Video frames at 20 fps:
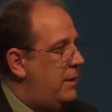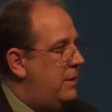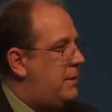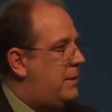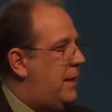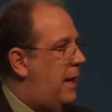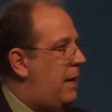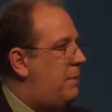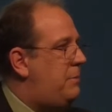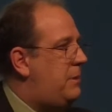
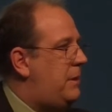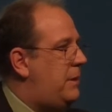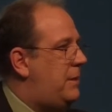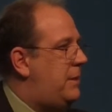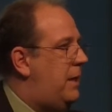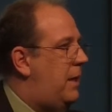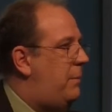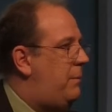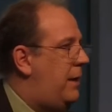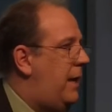stops to
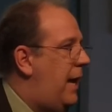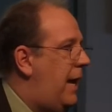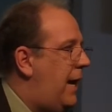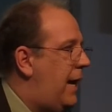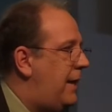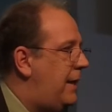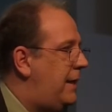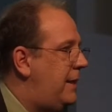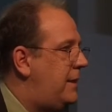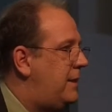tell me,
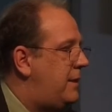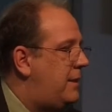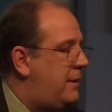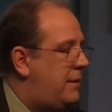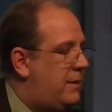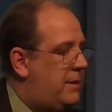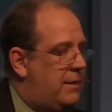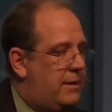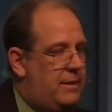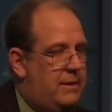hey, I need to,
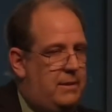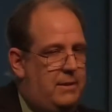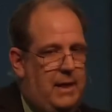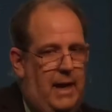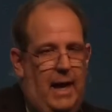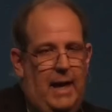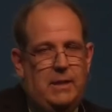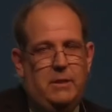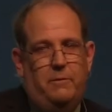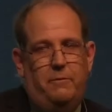to,
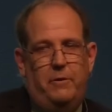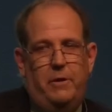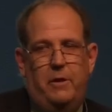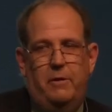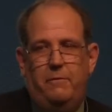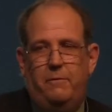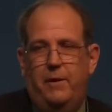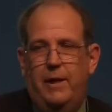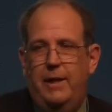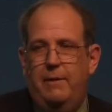to ask for
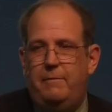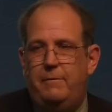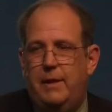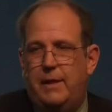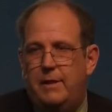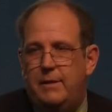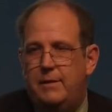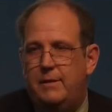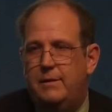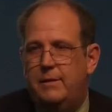your
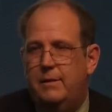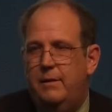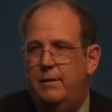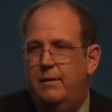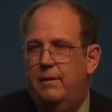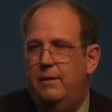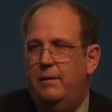forgiveness.